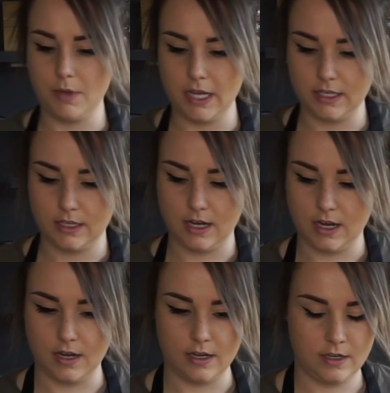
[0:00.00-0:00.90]

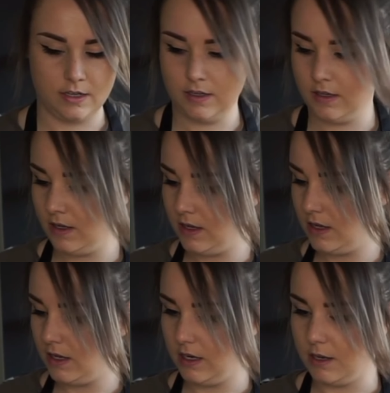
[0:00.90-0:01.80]
the,
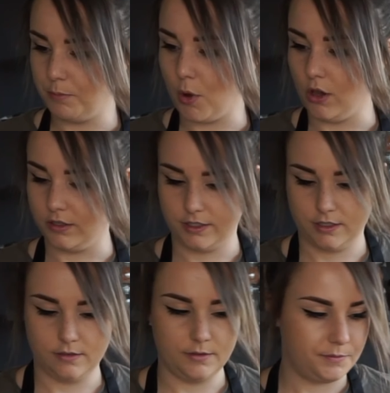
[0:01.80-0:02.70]
the balls.
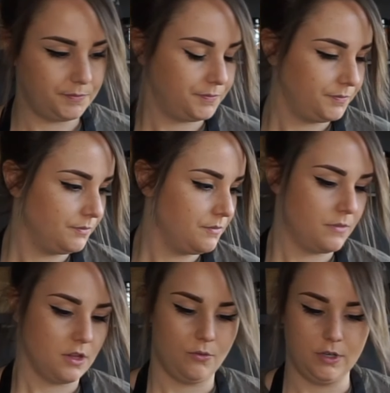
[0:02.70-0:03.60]

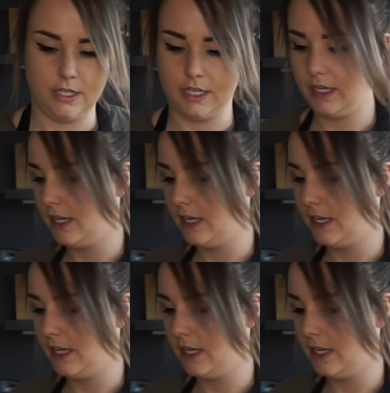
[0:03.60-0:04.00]
I'm taking care